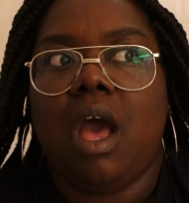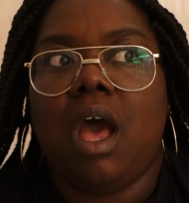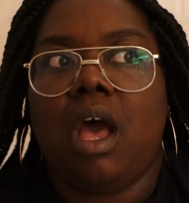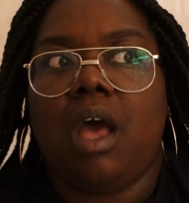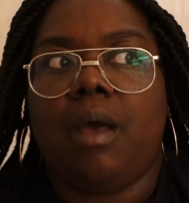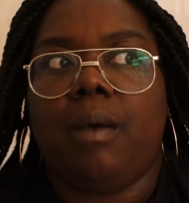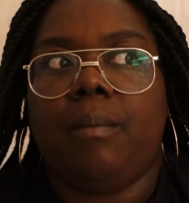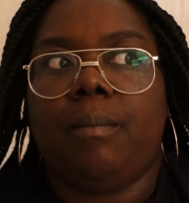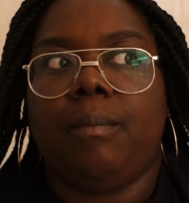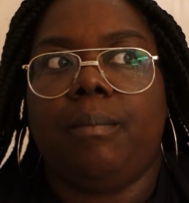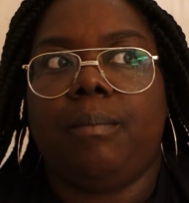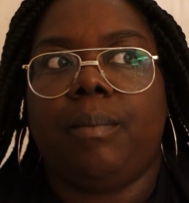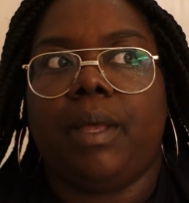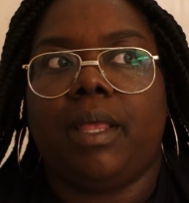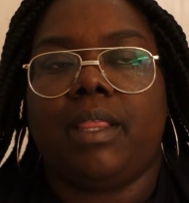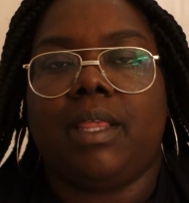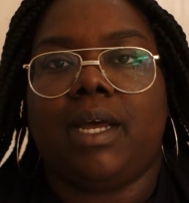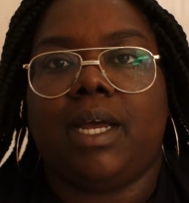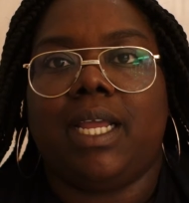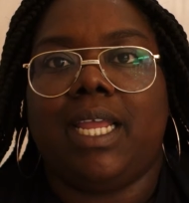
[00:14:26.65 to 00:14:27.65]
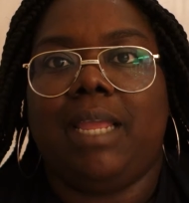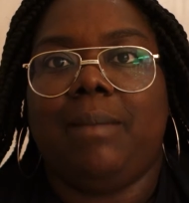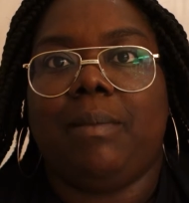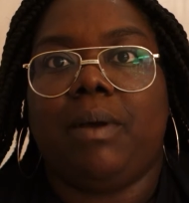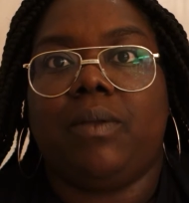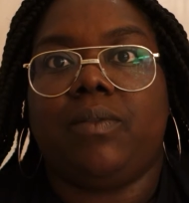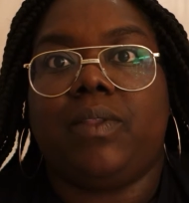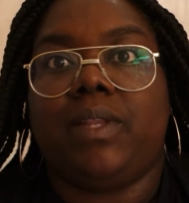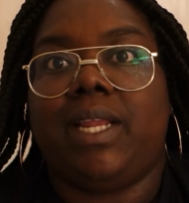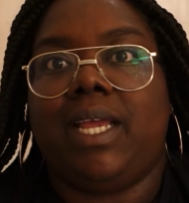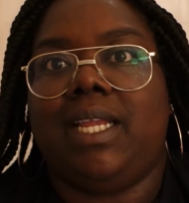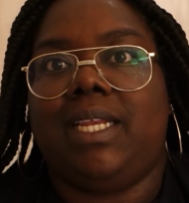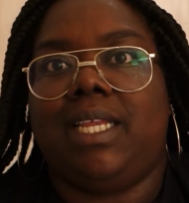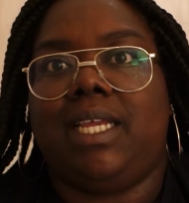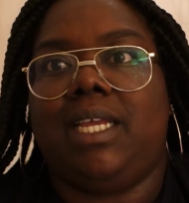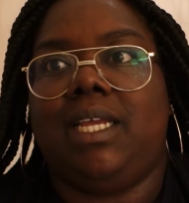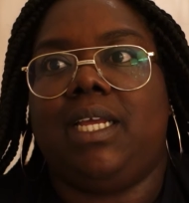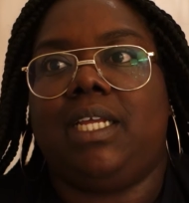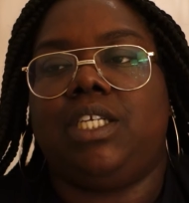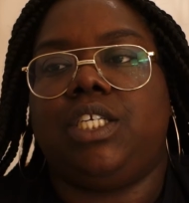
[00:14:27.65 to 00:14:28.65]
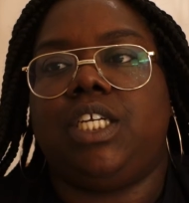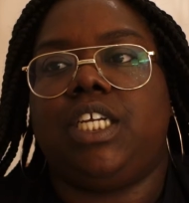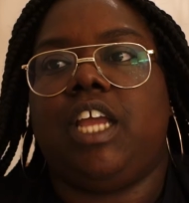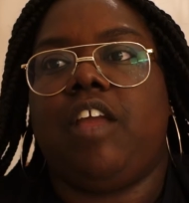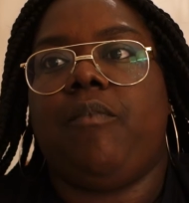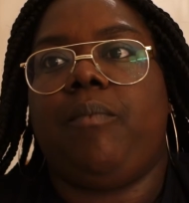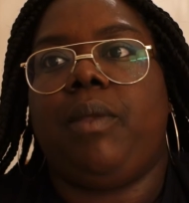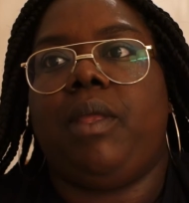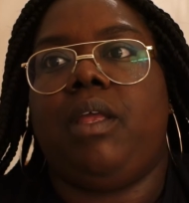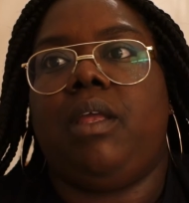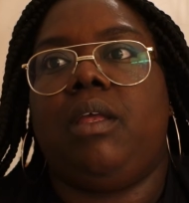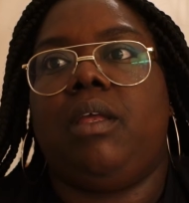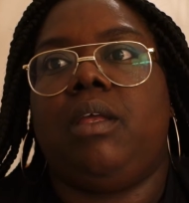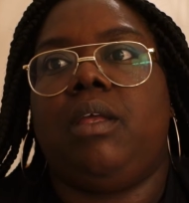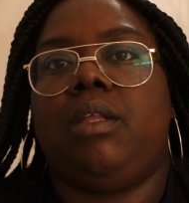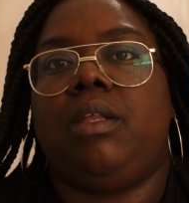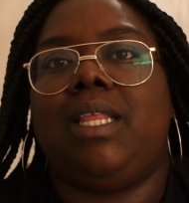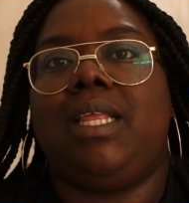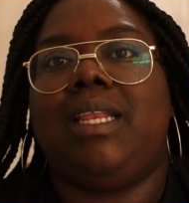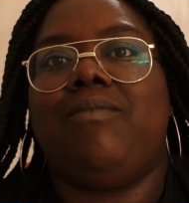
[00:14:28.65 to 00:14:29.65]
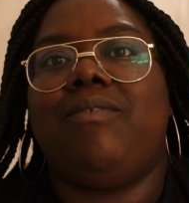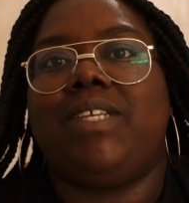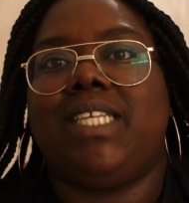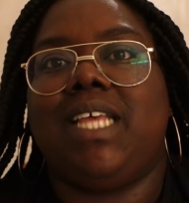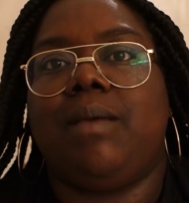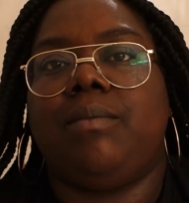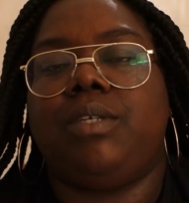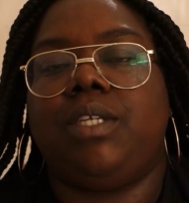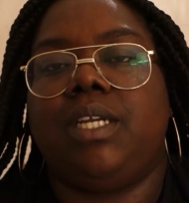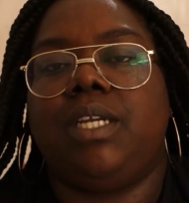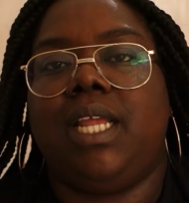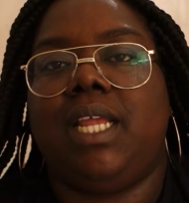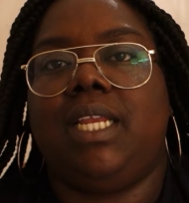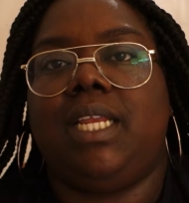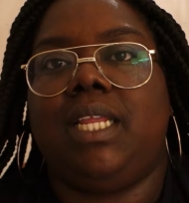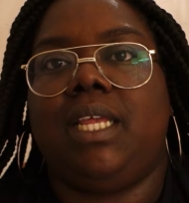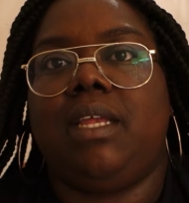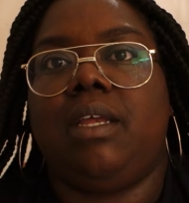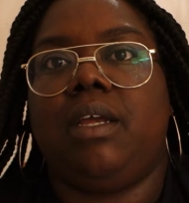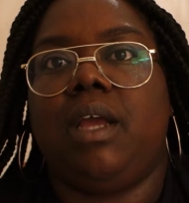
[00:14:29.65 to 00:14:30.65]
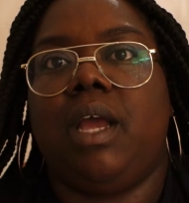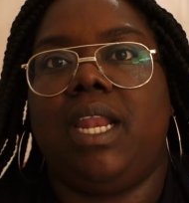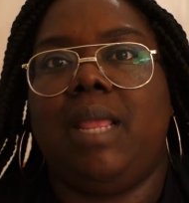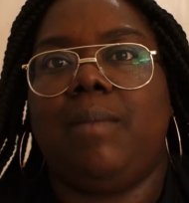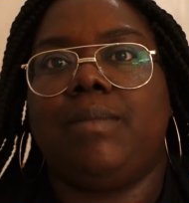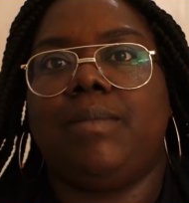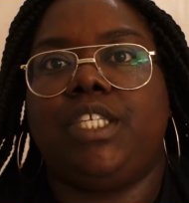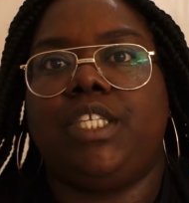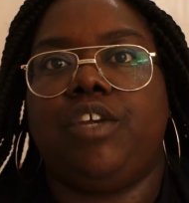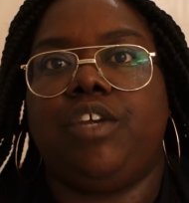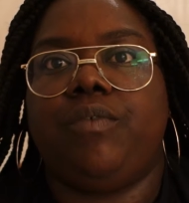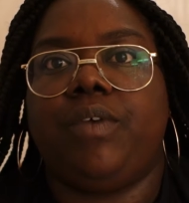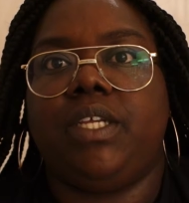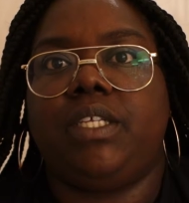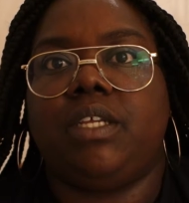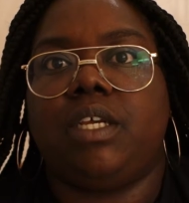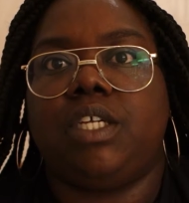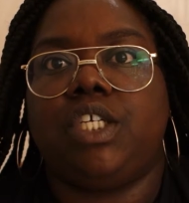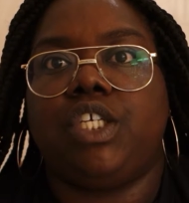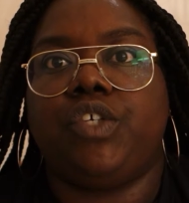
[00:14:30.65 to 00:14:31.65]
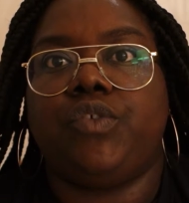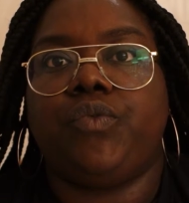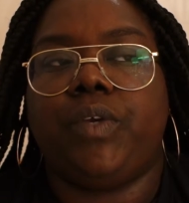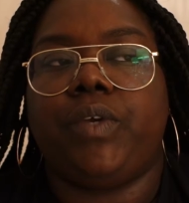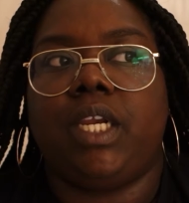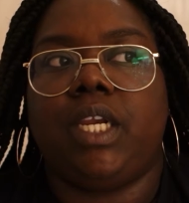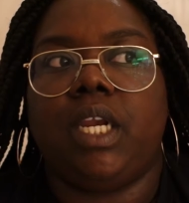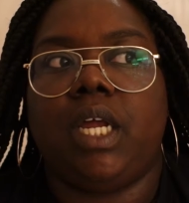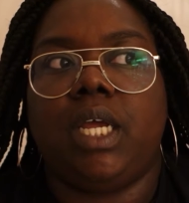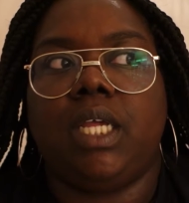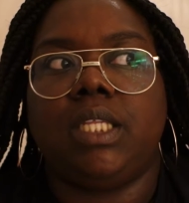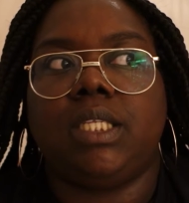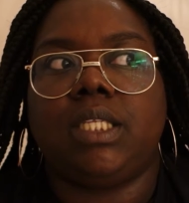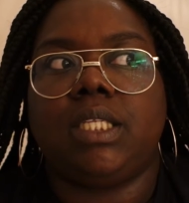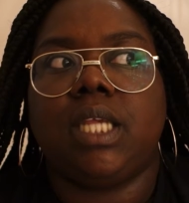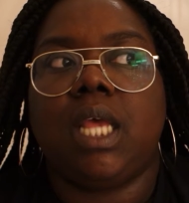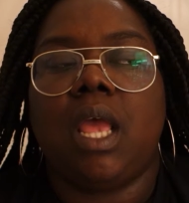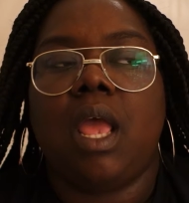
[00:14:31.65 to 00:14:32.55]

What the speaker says: And but I emailed the lady, and she gave me, the reception lady, her name is Teresa, she's really nice,